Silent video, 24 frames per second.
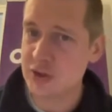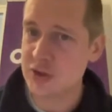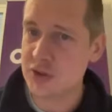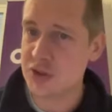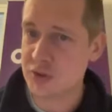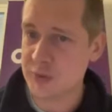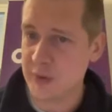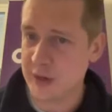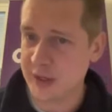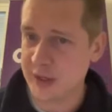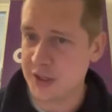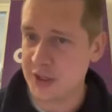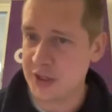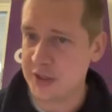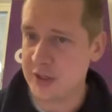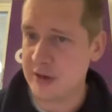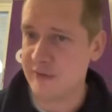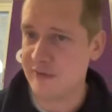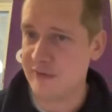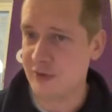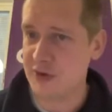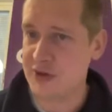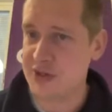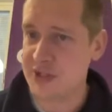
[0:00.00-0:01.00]
to structure
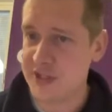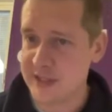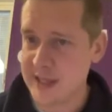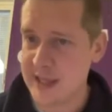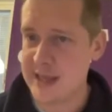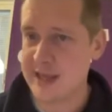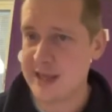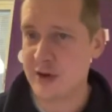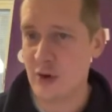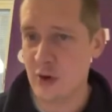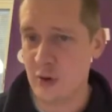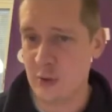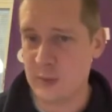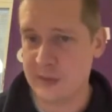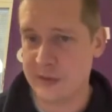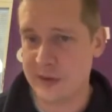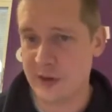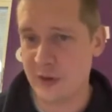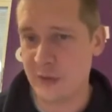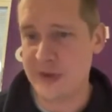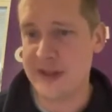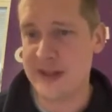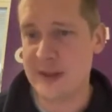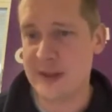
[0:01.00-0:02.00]
them for
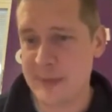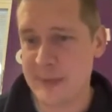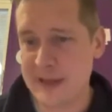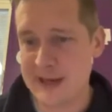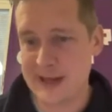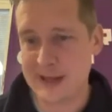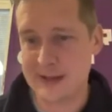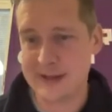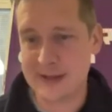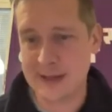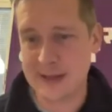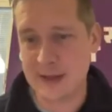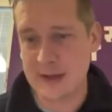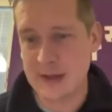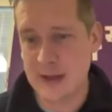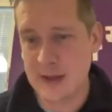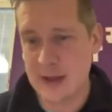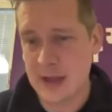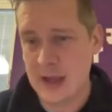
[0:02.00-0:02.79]
stakeholder readability.